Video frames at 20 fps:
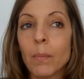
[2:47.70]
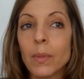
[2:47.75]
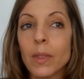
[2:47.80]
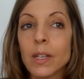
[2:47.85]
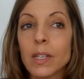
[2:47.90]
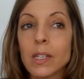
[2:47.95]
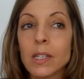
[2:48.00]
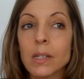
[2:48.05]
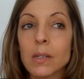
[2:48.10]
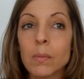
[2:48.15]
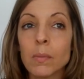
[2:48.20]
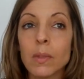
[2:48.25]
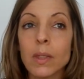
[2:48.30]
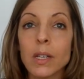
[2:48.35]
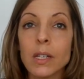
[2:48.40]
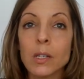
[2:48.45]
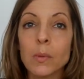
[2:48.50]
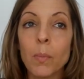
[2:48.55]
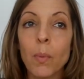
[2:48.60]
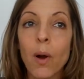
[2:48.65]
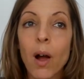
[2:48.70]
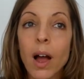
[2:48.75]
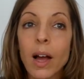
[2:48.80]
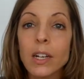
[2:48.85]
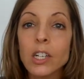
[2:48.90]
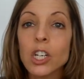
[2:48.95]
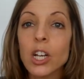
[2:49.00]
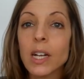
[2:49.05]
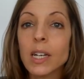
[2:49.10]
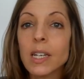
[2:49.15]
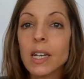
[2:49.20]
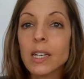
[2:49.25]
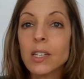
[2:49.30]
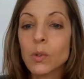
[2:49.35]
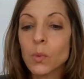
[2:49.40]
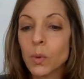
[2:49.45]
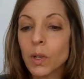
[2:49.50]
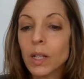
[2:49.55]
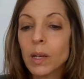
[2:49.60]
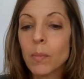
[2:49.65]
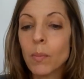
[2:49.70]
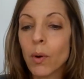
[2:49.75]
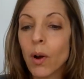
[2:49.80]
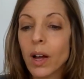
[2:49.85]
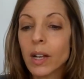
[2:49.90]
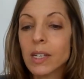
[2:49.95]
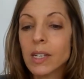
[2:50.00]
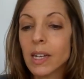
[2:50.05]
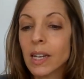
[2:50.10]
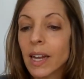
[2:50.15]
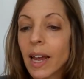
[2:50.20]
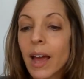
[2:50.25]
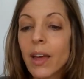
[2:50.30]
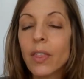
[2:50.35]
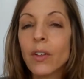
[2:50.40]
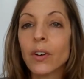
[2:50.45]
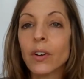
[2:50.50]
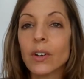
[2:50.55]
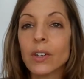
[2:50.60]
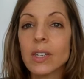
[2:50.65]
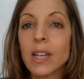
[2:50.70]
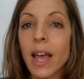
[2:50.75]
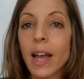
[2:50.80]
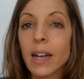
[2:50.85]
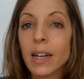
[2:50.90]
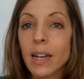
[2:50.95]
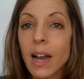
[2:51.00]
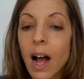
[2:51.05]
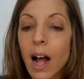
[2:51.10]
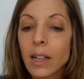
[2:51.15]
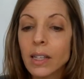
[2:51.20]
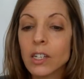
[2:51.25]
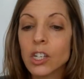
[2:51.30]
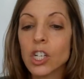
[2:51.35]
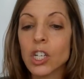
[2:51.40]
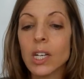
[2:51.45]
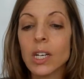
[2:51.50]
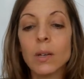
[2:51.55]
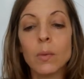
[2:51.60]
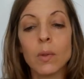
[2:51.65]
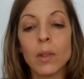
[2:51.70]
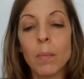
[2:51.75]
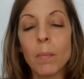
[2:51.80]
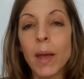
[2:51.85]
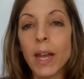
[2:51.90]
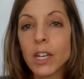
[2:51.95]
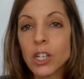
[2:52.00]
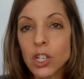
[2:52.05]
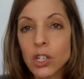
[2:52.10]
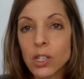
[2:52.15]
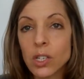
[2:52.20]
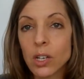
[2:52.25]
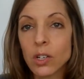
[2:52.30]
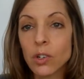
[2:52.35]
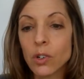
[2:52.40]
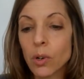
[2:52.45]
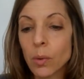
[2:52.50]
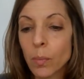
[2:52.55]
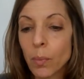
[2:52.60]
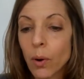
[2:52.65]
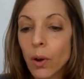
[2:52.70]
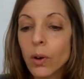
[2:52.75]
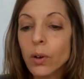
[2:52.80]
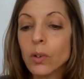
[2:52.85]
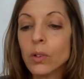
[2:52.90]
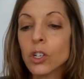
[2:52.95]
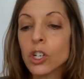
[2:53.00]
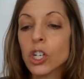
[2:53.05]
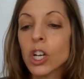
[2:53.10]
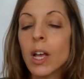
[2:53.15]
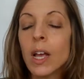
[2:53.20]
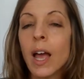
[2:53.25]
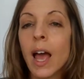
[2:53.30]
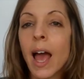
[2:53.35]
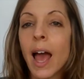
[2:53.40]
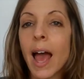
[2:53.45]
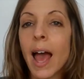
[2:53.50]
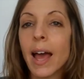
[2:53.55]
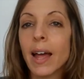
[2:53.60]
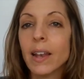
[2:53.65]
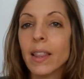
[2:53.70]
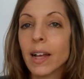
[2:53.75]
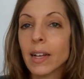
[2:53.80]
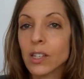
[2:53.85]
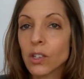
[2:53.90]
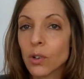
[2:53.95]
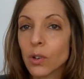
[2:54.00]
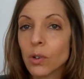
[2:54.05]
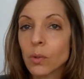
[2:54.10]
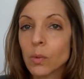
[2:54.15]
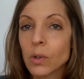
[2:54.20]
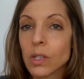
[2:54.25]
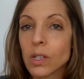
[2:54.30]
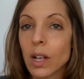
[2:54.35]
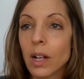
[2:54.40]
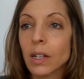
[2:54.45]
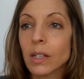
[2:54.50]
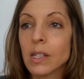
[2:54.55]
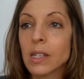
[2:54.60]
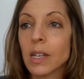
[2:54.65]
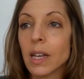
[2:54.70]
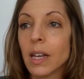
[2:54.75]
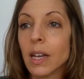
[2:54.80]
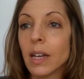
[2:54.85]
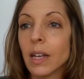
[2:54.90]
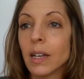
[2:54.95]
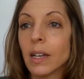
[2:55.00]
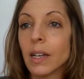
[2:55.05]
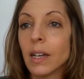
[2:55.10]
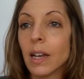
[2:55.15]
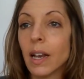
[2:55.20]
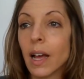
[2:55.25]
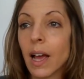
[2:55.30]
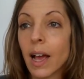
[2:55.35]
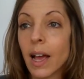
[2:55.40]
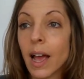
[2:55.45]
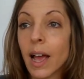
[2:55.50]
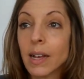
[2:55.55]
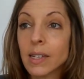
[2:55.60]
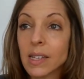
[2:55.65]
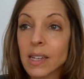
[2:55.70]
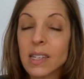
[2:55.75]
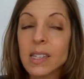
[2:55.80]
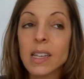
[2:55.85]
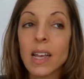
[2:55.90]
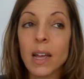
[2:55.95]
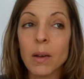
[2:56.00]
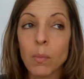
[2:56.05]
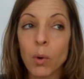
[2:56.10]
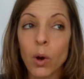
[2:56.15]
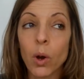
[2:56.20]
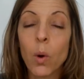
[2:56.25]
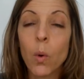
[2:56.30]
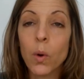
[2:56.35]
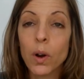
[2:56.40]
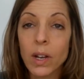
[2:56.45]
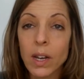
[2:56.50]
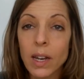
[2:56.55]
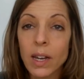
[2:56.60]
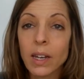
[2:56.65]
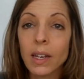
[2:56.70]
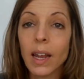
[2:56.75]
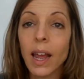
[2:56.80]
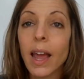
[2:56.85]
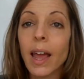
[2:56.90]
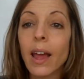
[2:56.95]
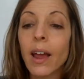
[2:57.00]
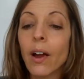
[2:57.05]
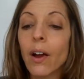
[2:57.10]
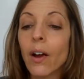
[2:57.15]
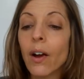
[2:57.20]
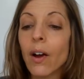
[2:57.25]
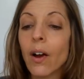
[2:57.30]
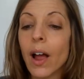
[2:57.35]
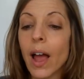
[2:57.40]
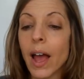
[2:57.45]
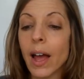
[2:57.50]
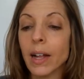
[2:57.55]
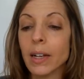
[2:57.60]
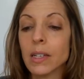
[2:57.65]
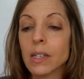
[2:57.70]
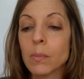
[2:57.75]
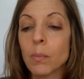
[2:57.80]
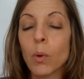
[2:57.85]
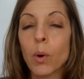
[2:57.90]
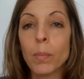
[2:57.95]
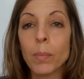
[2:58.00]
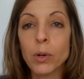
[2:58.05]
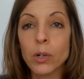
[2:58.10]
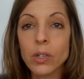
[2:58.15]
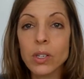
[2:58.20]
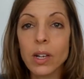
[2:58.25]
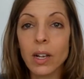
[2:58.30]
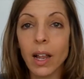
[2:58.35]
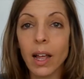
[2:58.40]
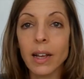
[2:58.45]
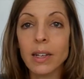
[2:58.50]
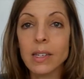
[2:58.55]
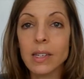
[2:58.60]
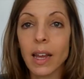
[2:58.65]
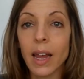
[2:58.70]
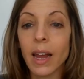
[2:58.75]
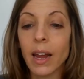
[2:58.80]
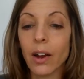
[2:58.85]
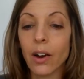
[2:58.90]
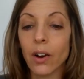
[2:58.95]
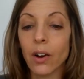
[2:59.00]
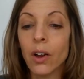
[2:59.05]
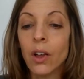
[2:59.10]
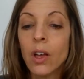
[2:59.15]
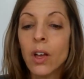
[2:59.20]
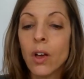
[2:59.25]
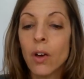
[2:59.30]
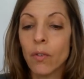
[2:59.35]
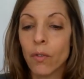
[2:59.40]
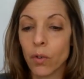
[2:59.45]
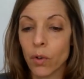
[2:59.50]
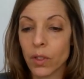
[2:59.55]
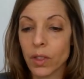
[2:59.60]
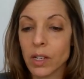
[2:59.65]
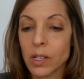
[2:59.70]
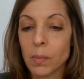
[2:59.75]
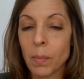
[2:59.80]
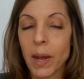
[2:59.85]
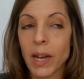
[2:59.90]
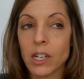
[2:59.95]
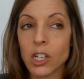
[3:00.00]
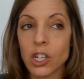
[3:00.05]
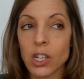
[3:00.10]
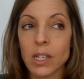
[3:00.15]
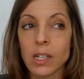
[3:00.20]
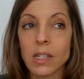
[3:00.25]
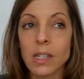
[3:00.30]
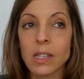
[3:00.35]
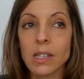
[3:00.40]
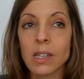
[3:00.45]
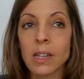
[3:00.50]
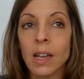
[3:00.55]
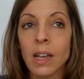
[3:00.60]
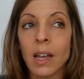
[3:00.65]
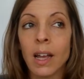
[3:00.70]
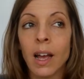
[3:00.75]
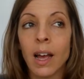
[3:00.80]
this project has really brought together technology with a patient-centered approach, and that's going to result in, as I said, more coordinated care and more personalized care for these patients.